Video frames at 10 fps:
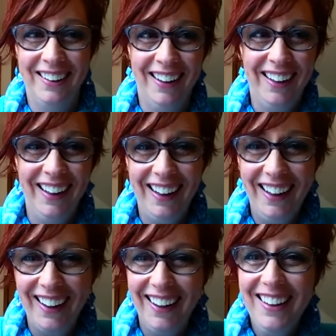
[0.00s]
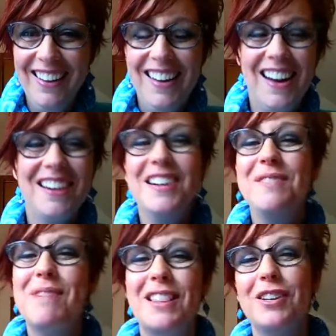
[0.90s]

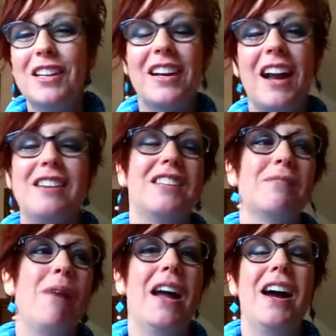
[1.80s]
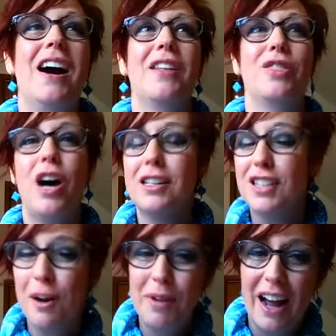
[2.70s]
but those are kind of just my uh, thoughts
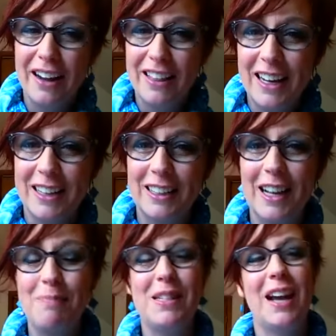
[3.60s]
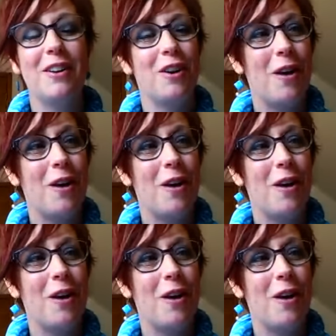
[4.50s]
coming out of the eclipse. I don't know.